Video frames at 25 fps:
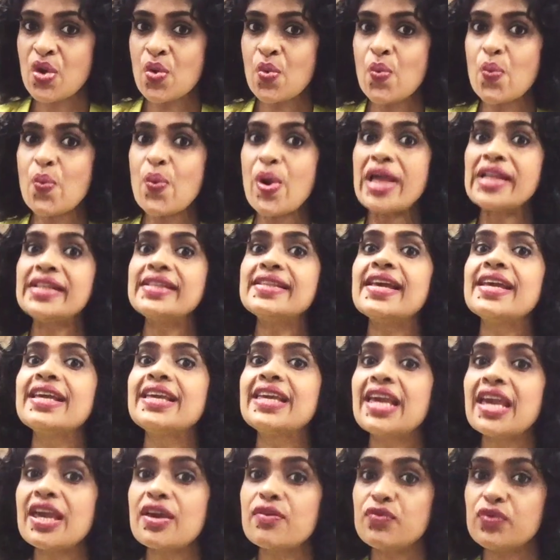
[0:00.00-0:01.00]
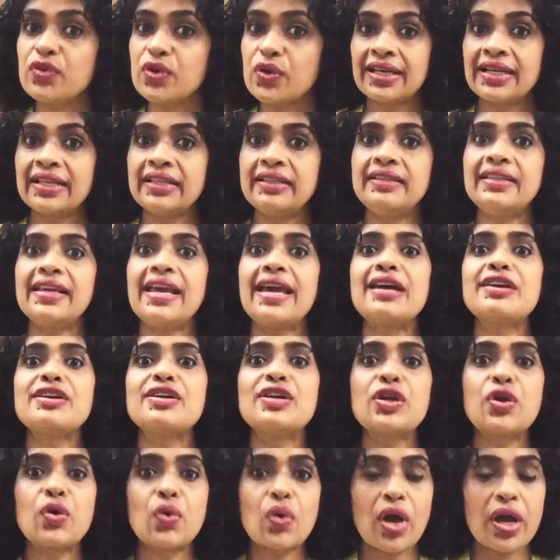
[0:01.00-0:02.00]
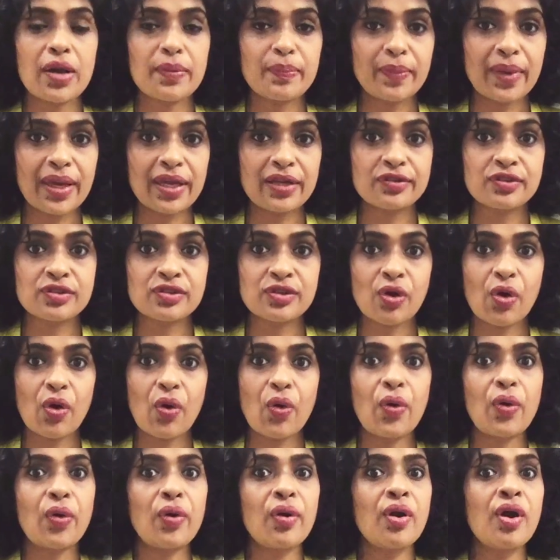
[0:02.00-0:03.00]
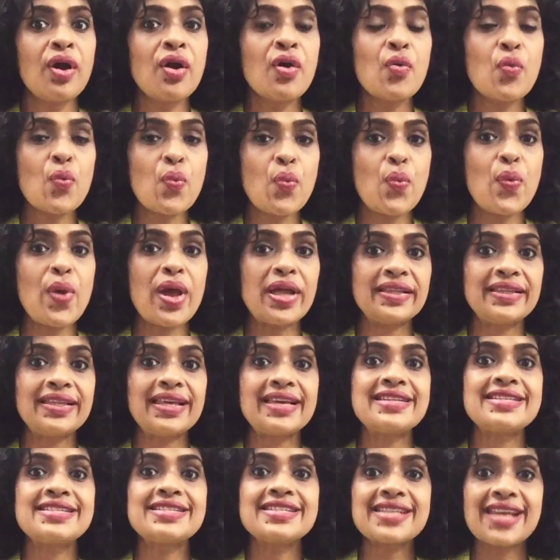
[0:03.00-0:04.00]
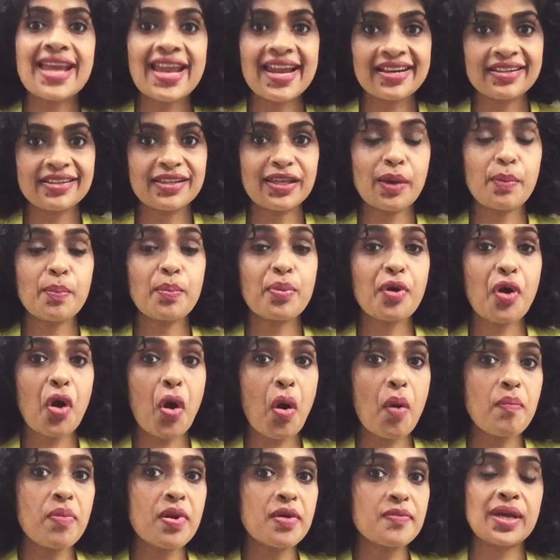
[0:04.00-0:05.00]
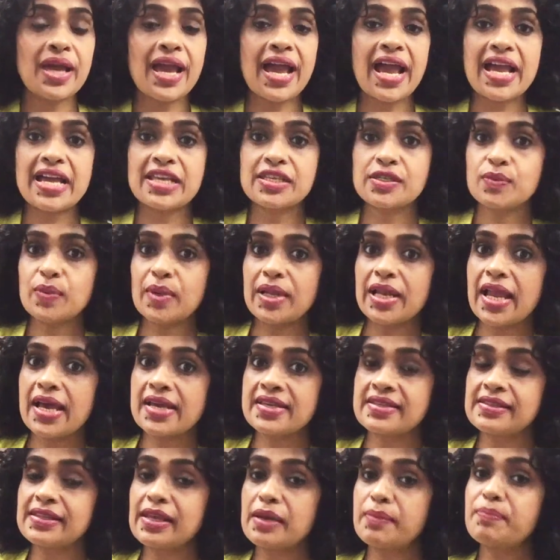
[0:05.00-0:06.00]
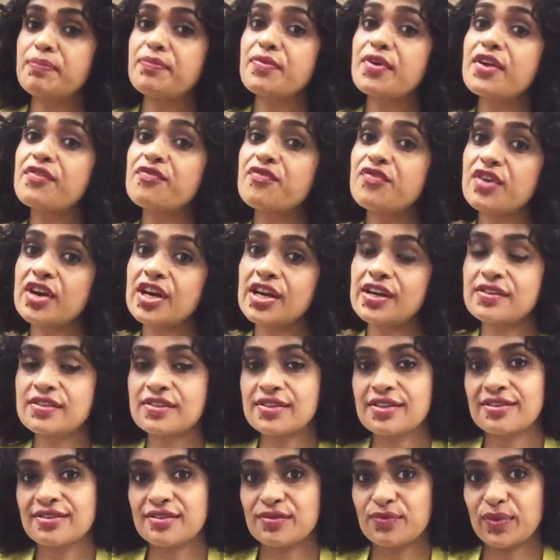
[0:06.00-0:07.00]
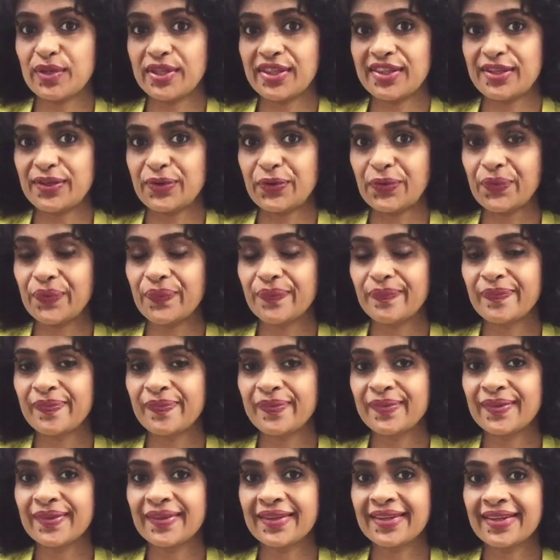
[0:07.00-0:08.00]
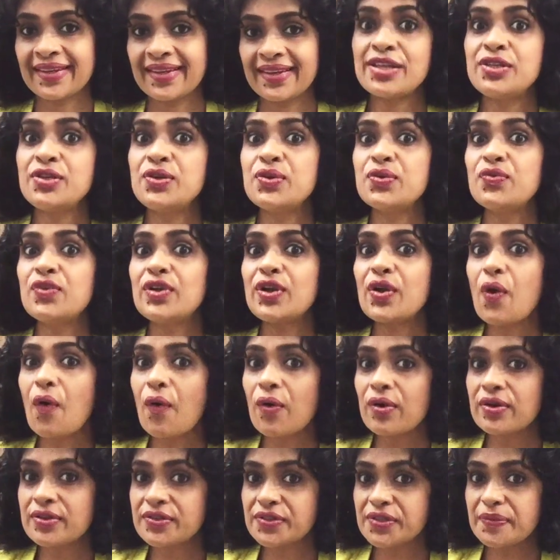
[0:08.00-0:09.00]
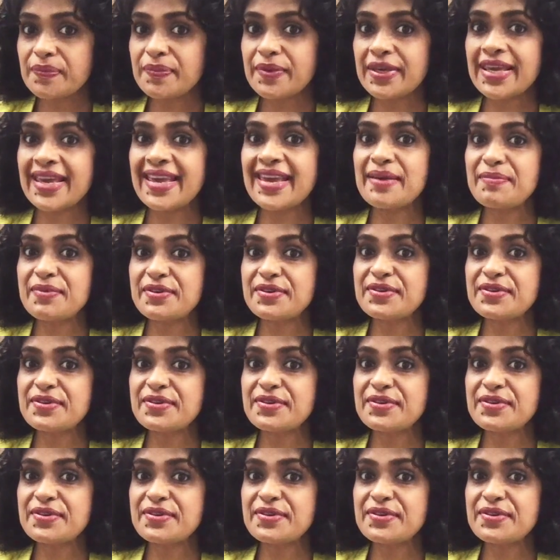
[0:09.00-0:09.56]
when they gave you their requirements or when they shared their problems as well as their preferences with you. You will also be able